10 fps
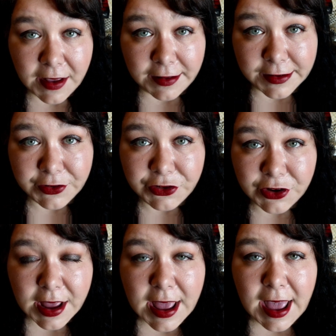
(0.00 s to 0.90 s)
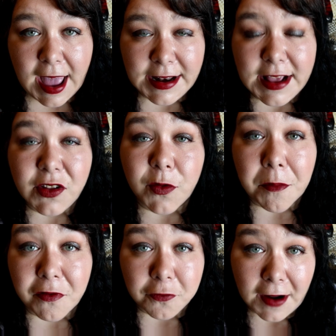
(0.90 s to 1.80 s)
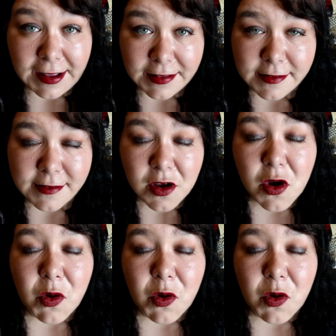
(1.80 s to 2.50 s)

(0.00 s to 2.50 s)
English, and he's from France.